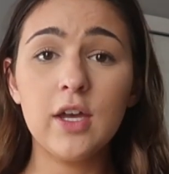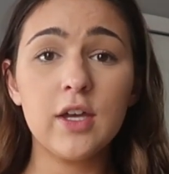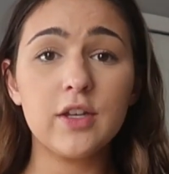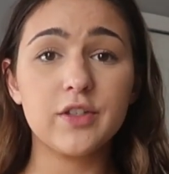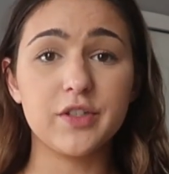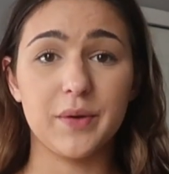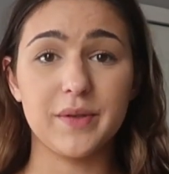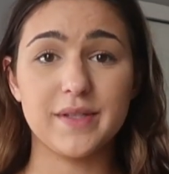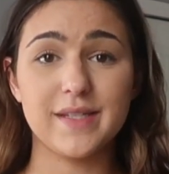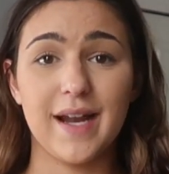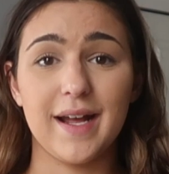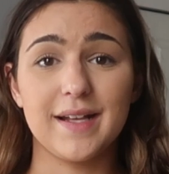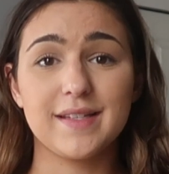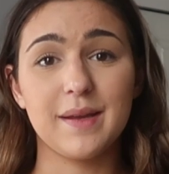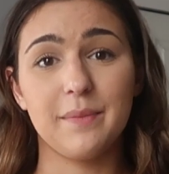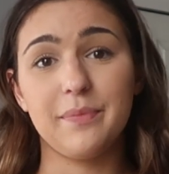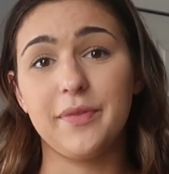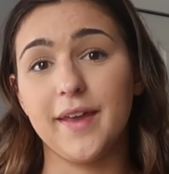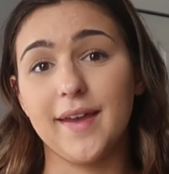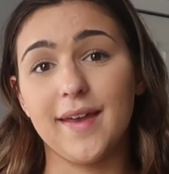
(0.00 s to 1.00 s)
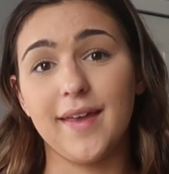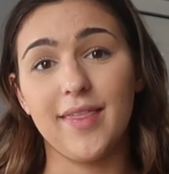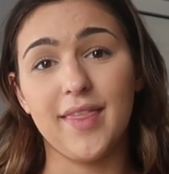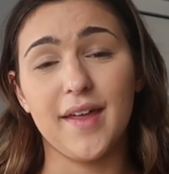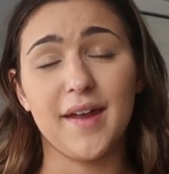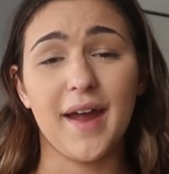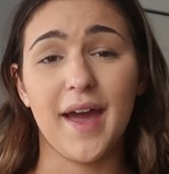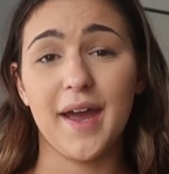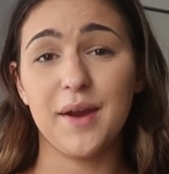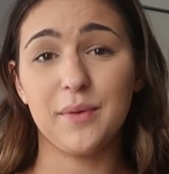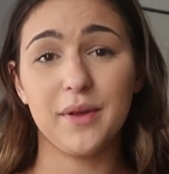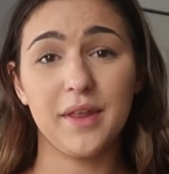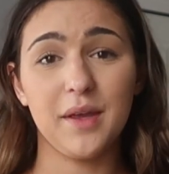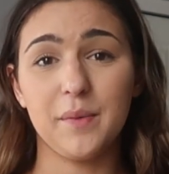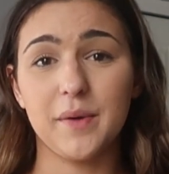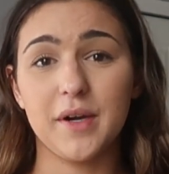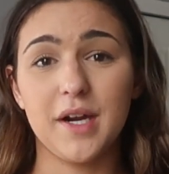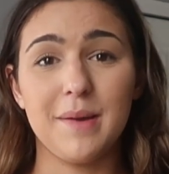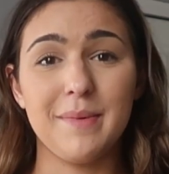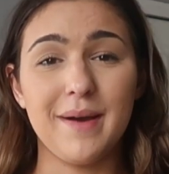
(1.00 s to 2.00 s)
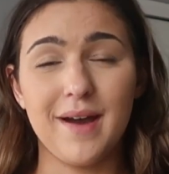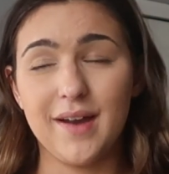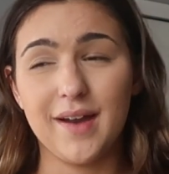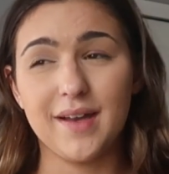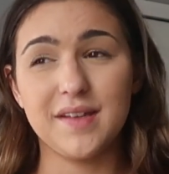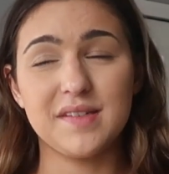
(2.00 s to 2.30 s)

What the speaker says: So it's not something that I really worry about.